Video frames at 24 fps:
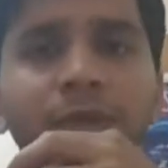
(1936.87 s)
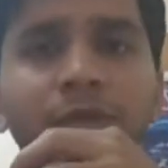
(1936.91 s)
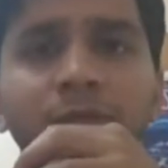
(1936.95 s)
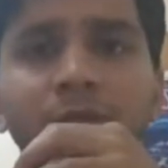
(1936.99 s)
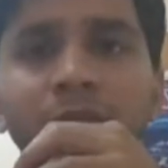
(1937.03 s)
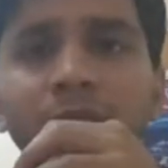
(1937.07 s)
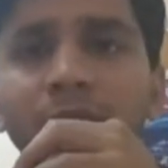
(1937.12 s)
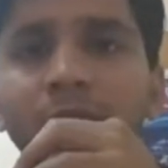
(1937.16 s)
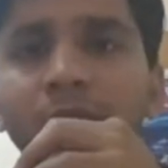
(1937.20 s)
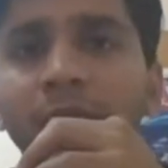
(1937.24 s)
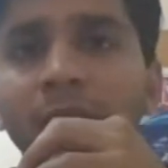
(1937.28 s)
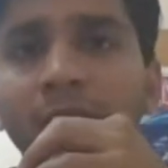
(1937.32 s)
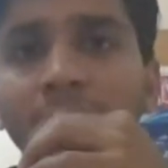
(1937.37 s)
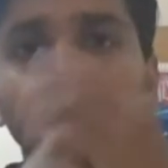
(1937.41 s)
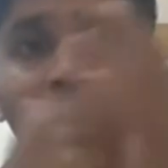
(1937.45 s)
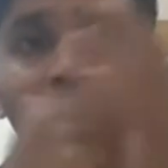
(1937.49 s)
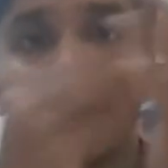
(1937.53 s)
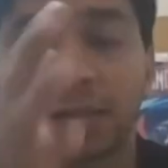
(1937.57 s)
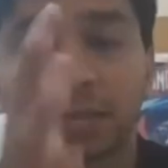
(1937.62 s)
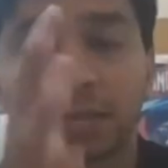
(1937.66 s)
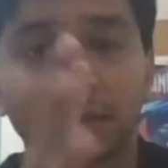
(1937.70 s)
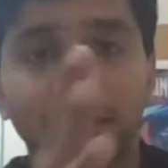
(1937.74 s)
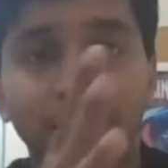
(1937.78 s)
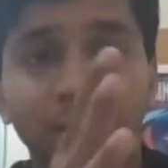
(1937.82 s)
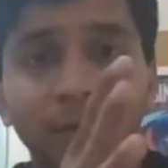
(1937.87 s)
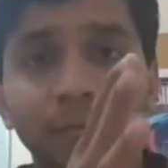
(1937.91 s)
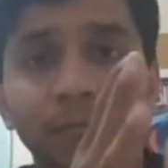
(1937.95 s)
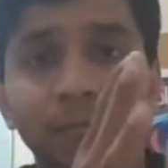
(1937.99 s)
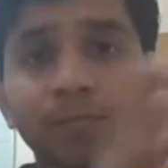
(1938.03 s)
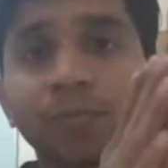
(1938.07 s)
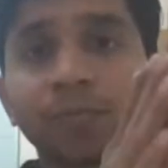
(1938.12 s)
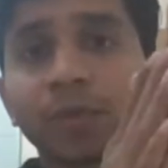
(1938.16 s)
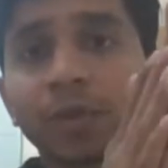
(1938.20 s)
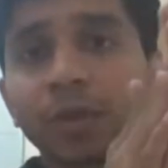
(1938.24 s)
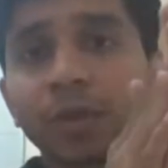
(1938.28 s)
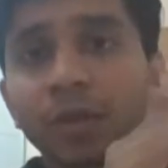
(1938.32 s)
person, uh, ask them
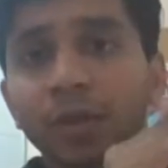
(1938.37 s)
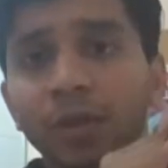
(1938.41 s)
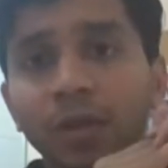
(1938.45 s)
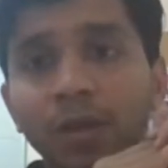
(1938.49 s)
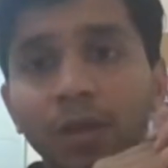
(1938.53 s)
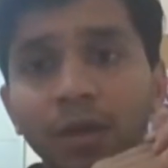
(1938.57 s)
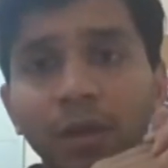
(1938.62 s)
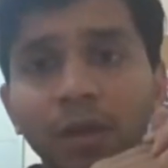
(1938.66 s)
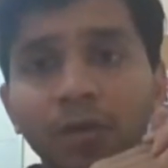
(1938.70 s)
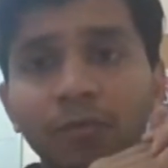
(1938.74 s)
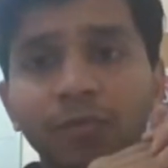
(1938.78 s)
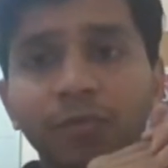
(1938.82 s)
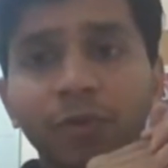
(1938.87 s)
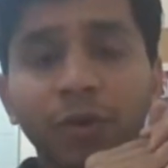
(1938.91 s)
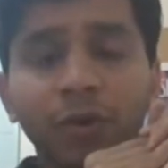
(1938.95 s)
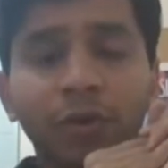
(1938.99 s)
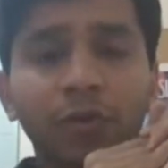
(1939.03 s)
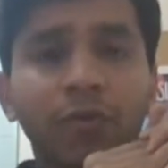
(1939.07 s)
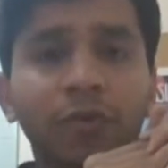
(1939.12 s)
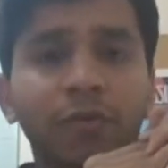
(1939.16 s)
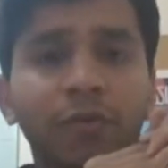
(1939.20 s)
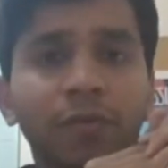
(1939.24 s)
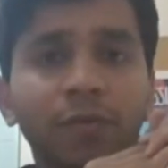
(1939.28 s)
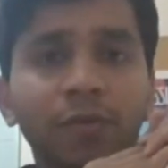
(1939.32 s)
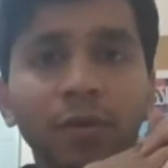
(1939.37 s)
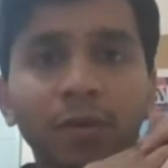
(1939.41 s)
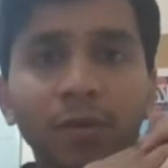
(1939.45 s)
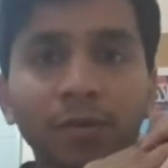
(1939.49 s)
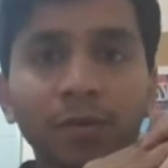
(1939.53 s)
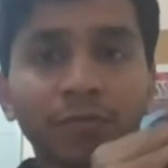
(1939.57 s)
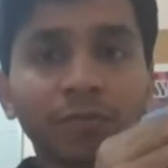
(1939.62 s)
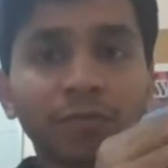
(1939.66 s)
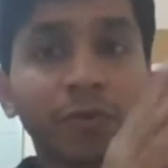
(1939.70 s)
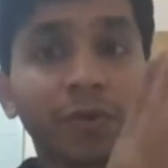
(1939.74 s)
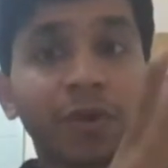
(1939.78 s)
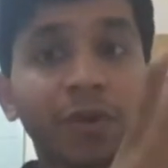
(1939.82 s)
for a,
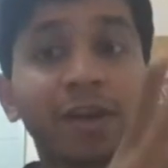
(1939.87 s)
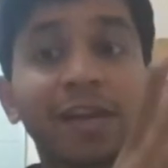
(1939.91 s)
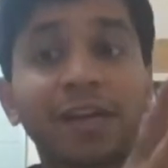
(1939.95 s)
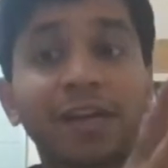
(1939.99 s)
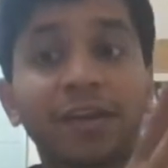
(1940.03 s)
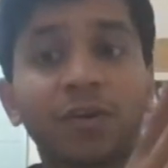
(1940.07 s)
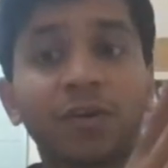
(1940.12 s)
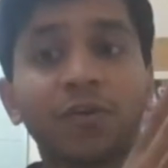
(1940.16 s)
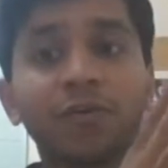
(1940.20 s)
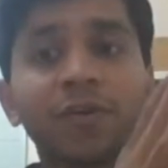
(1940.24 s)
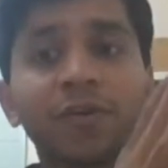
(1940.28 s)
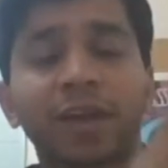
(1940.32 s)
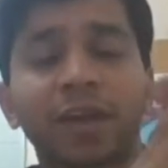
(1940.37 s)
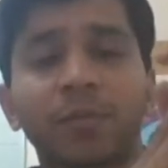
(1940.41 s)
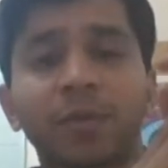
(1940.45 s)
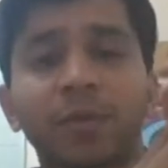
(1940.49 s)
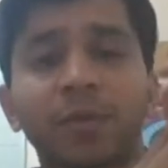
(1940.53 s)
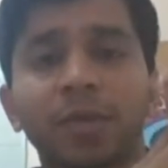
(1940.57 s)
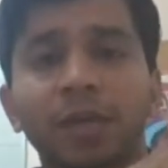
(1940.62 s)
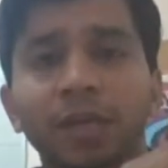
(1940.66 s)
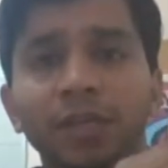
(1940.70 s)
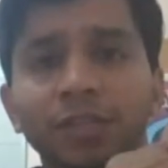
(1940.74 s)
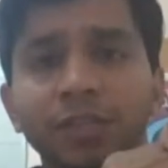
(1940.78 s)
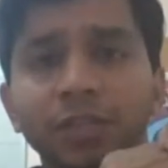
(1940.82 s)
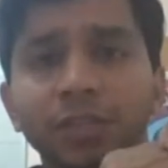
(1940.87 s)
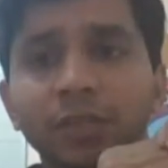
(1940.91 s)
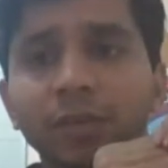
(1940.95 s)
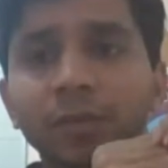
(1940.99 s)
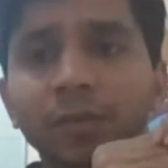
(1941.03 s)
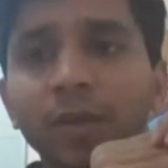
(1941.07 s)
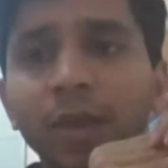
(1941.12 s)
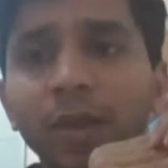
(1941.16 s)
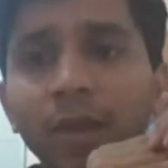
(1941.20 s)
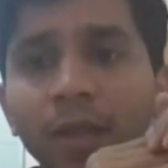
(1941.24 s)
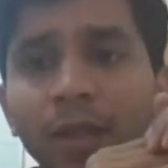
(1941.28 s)
for a letter of recommendation